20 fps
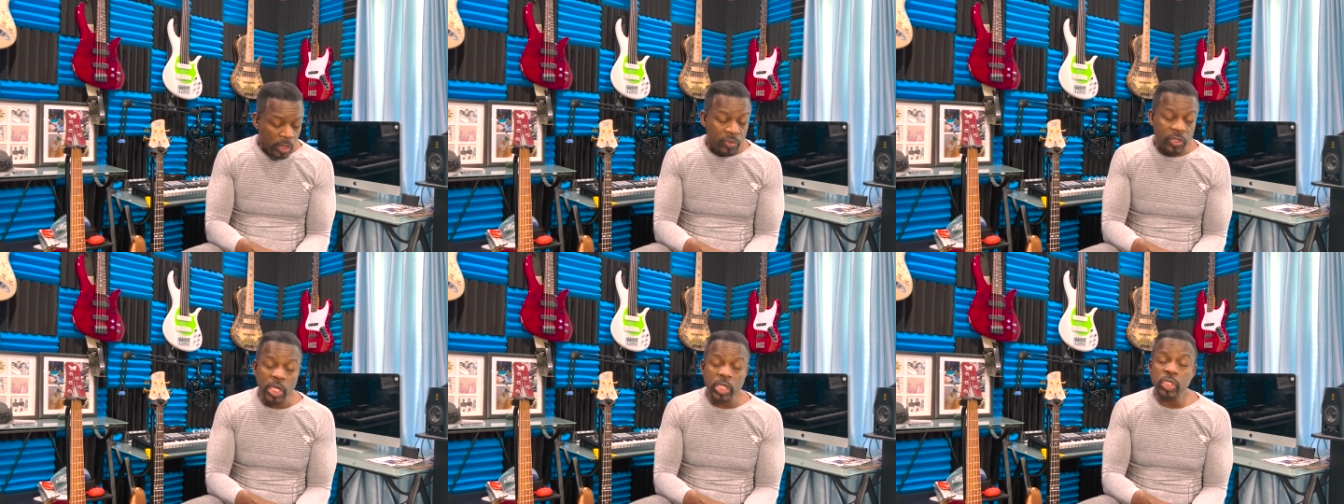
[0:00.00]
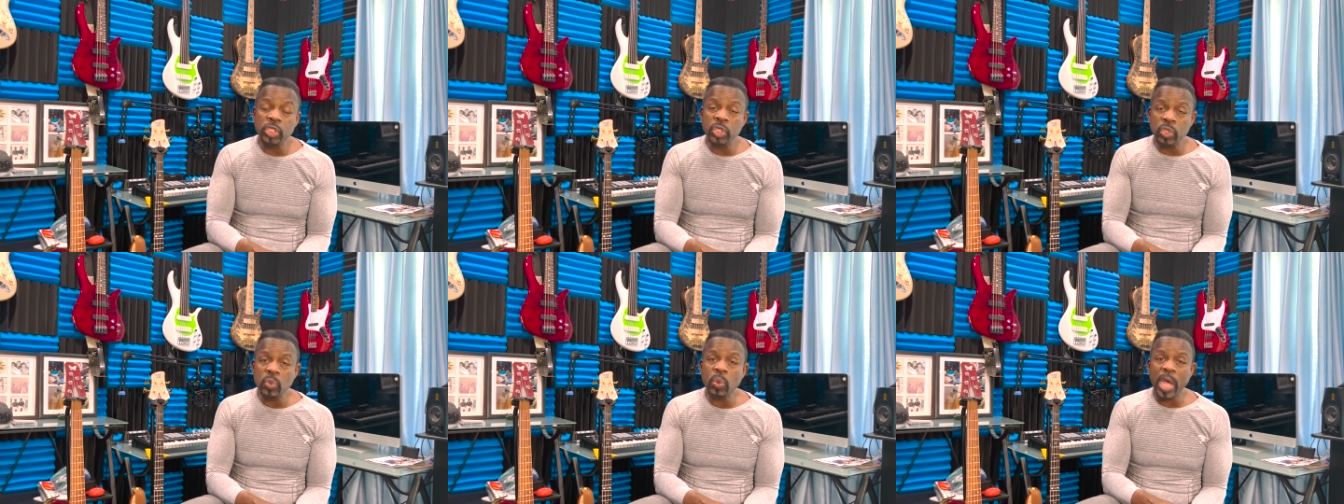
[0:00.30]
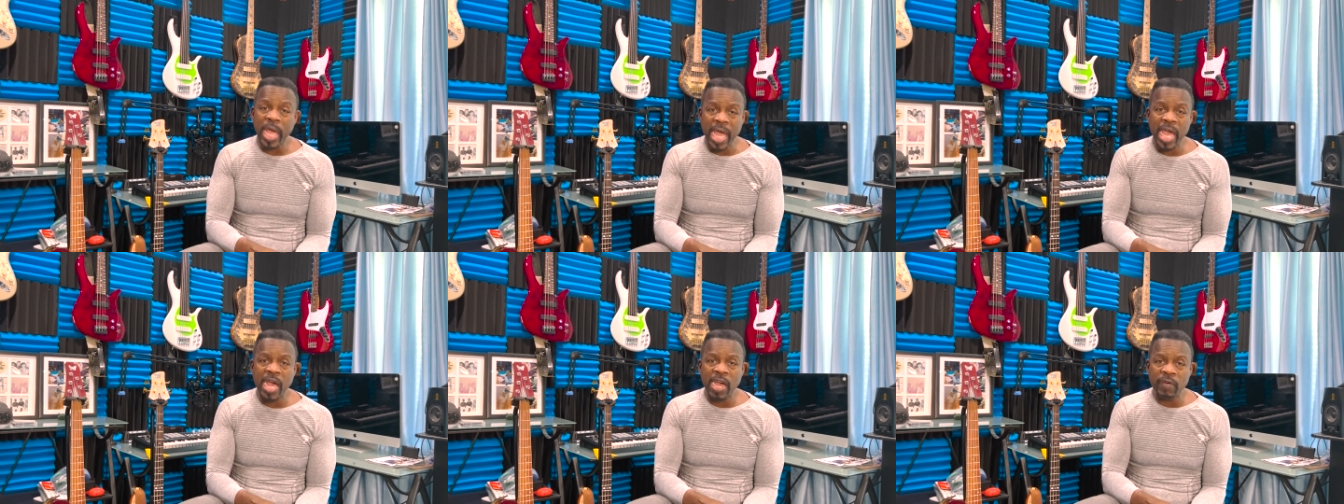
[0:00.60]
that you
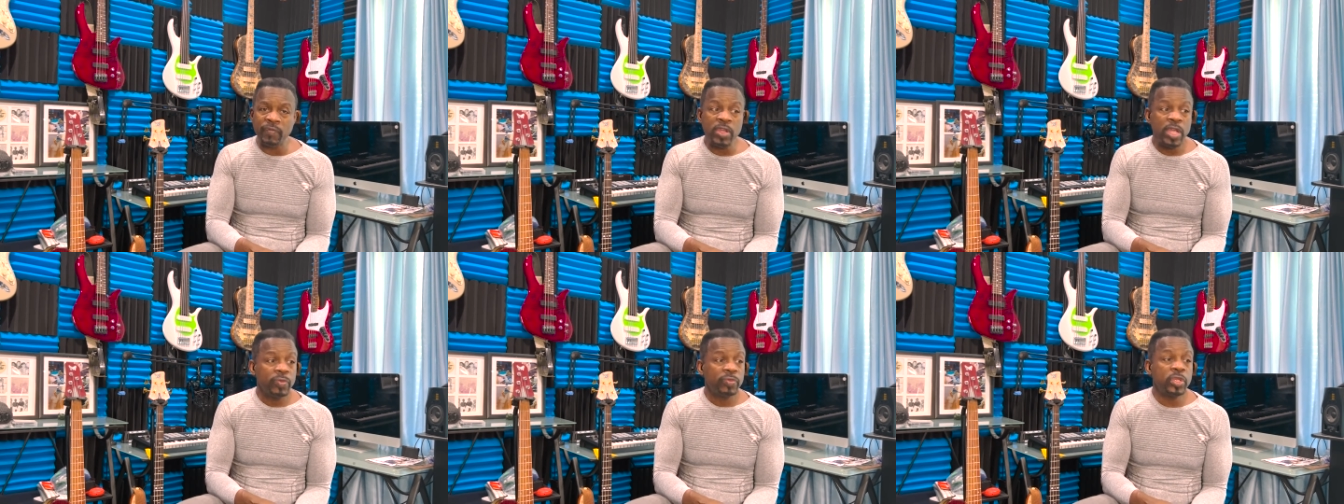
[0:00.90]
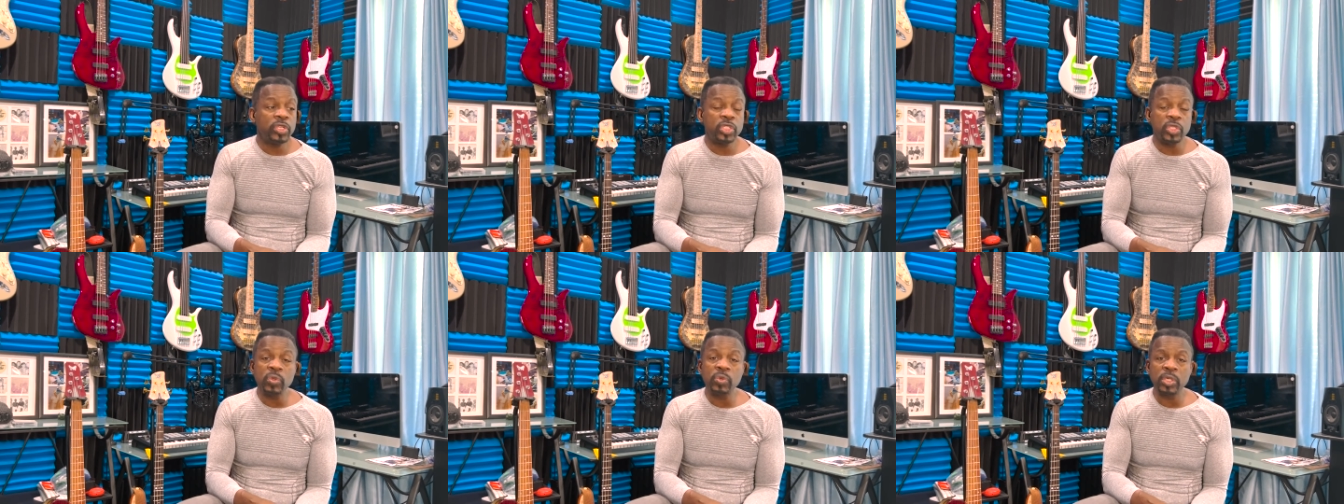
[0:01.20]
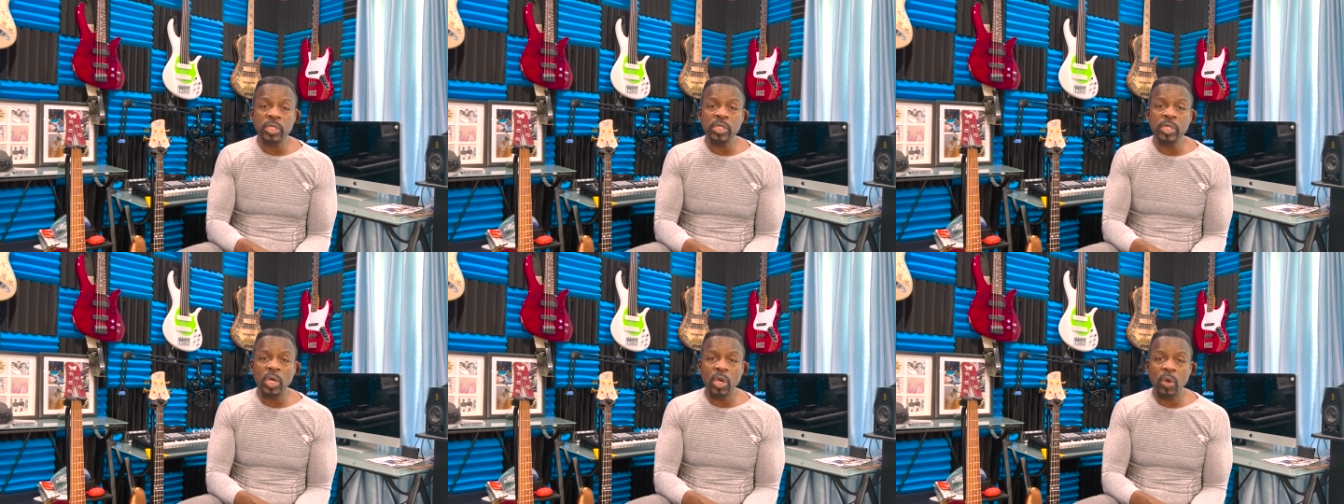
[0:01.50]
have that you
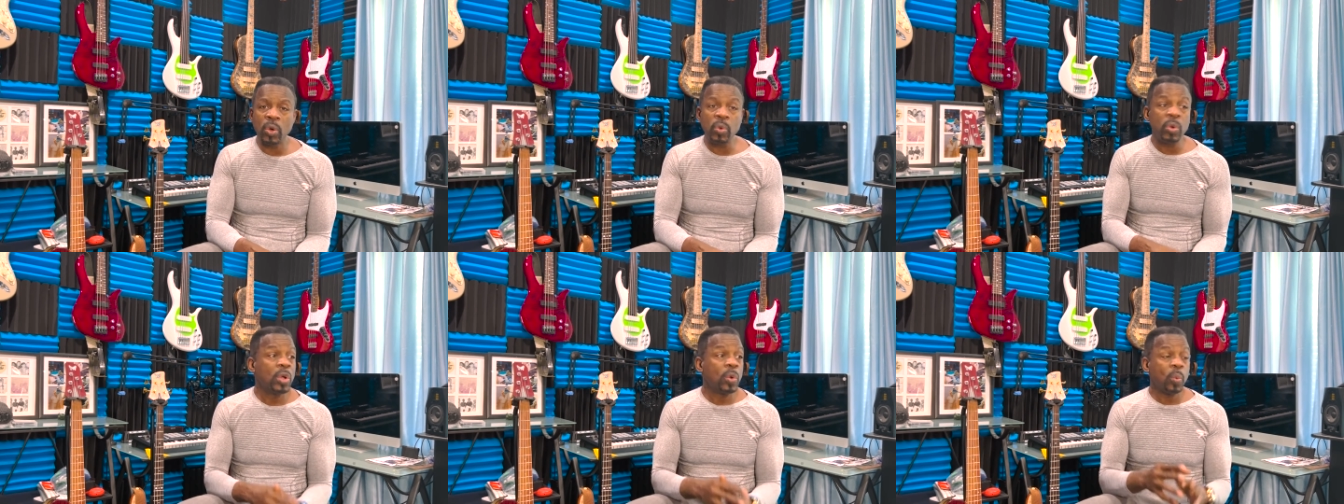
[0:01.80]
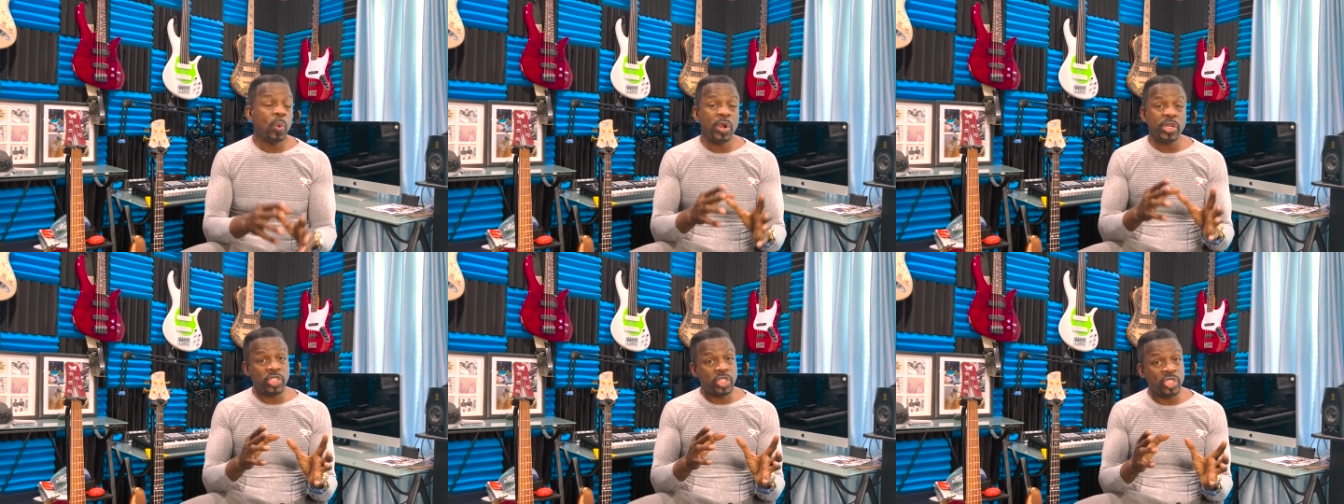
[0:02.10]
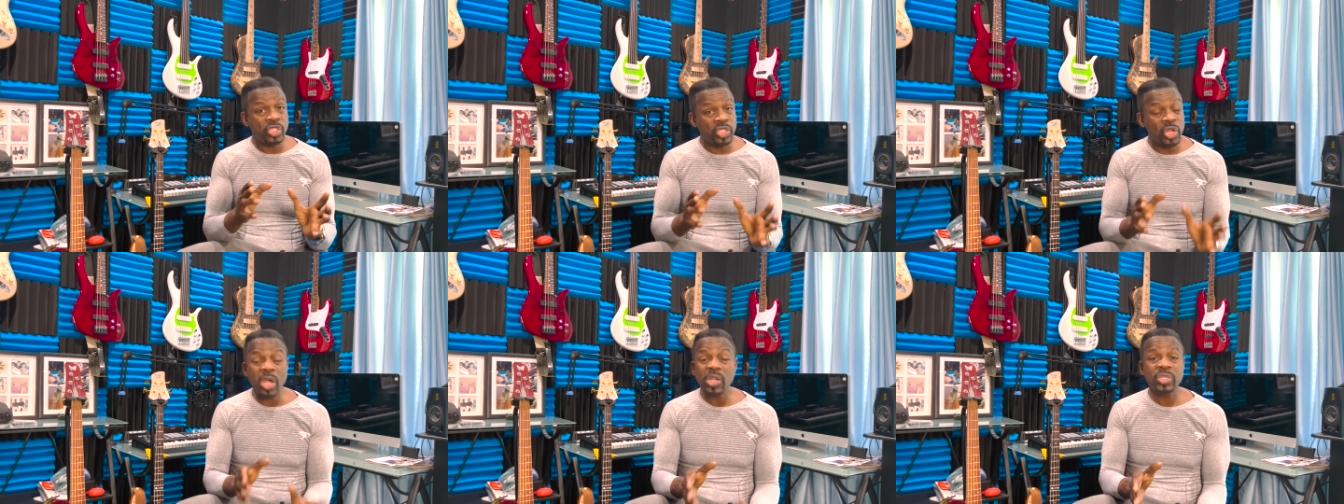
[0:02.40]
can go where it's
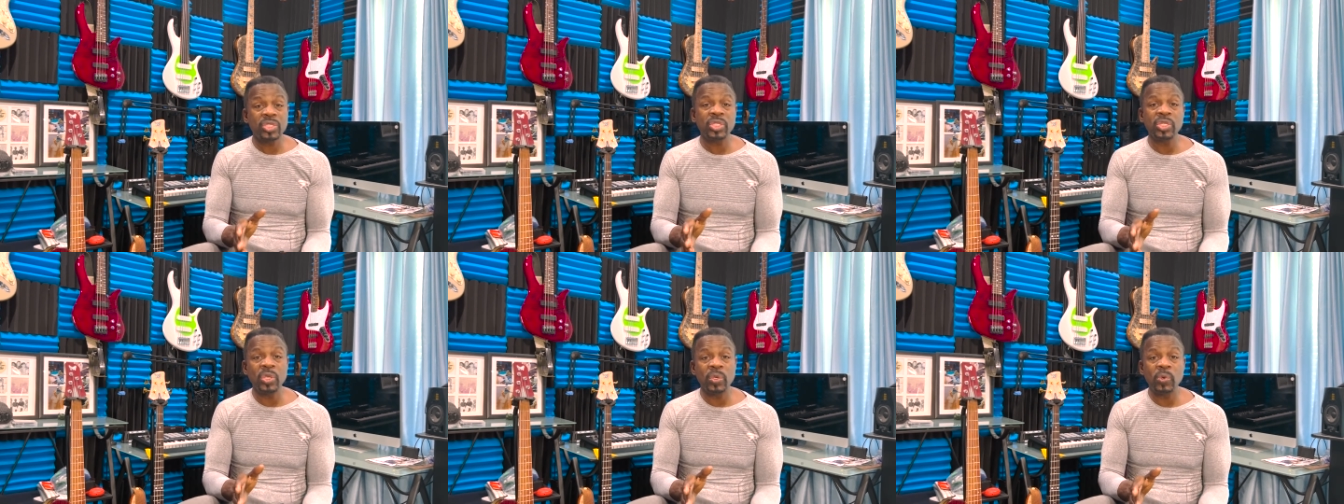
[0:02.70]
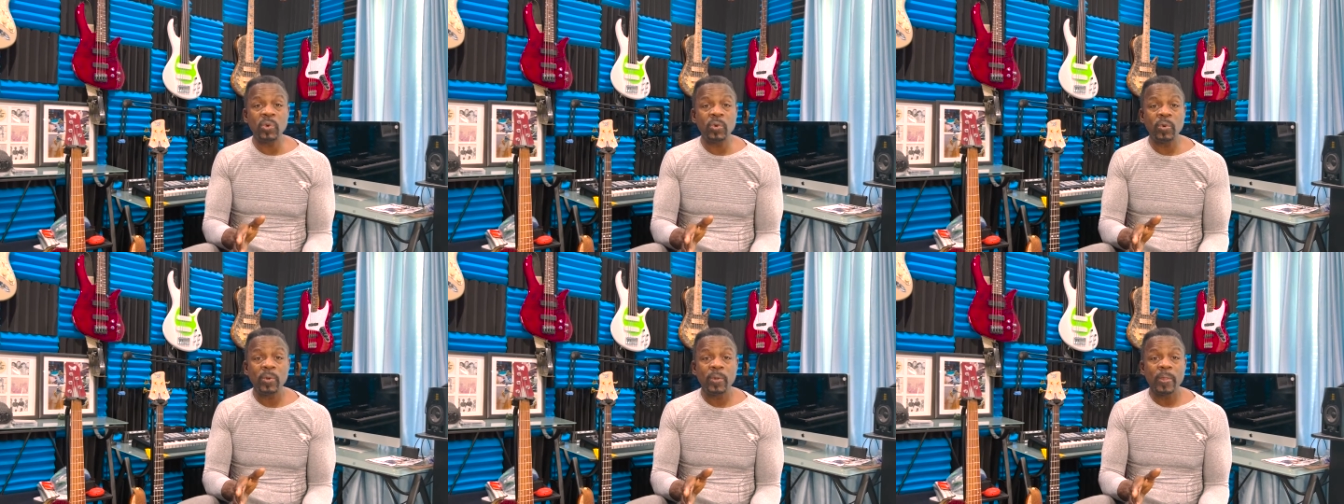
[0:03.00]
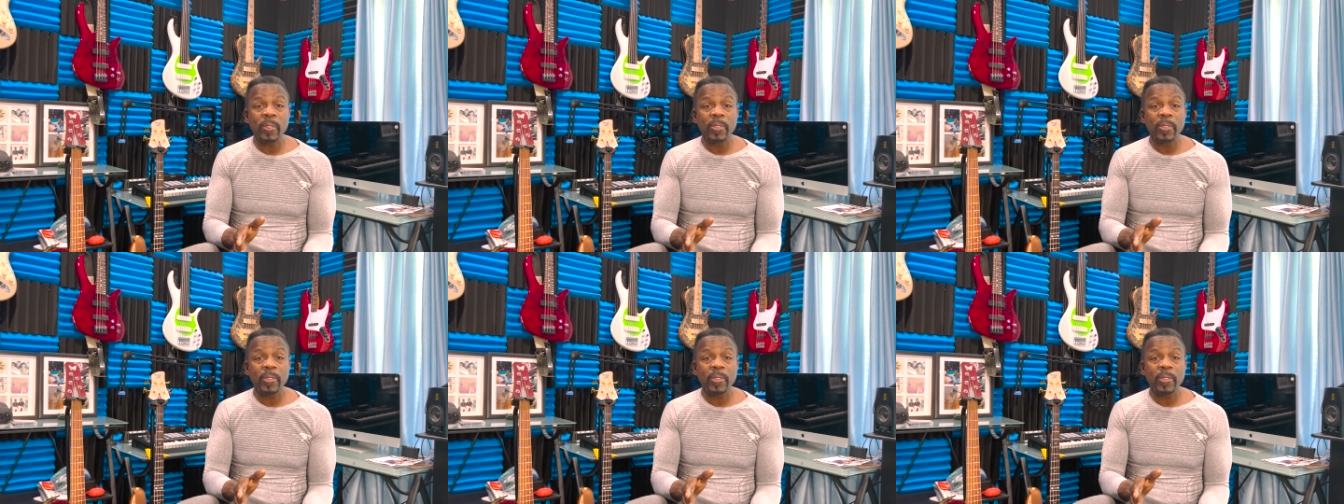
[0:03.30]
just you,